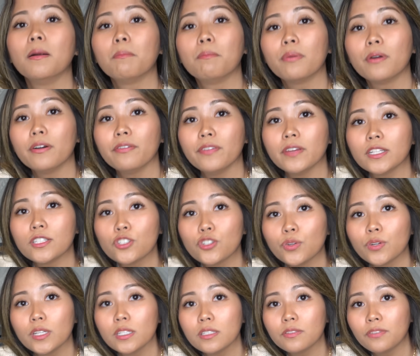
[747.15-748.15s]
perfect
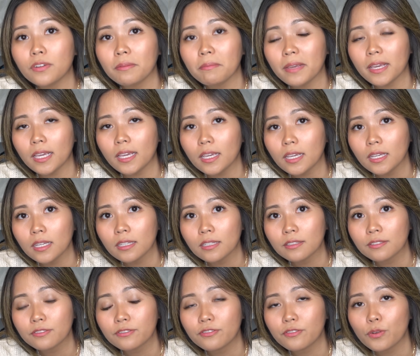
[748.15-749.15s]
choice for me
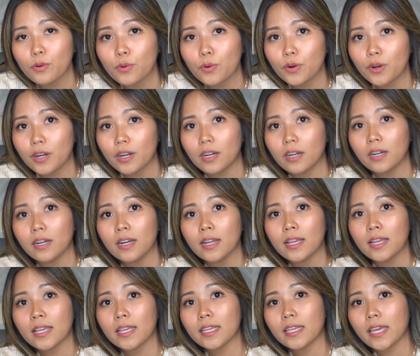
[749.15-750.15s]
for
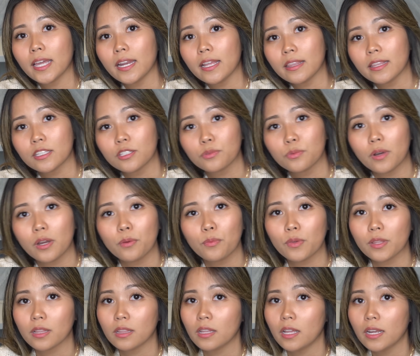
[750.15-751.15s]
getting this one
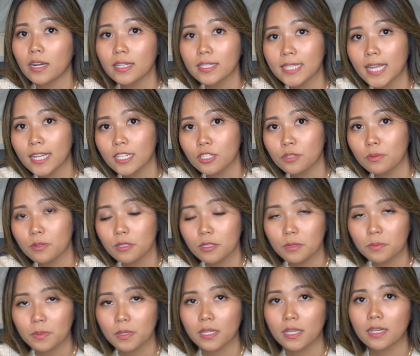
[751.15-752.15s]
with a lot of
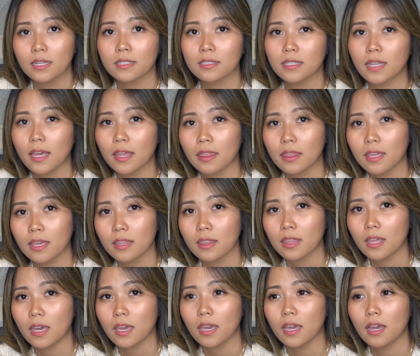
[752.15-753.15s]
attachments, because I think
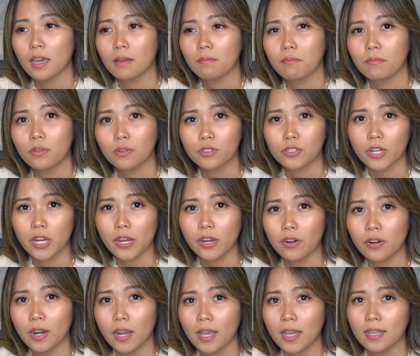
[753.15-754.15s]
the blow
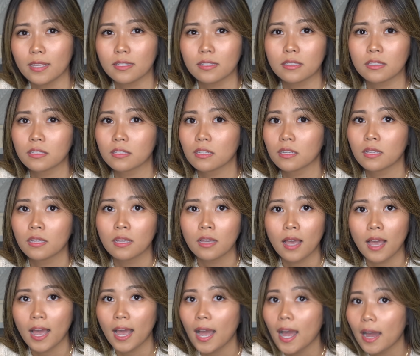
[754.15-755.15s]
dryer has
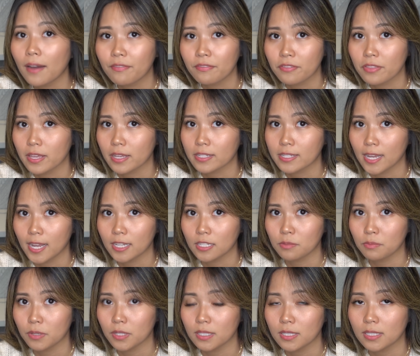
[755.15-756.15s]
half the
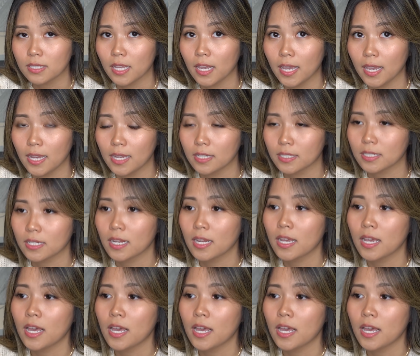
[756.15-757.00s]
attachments, and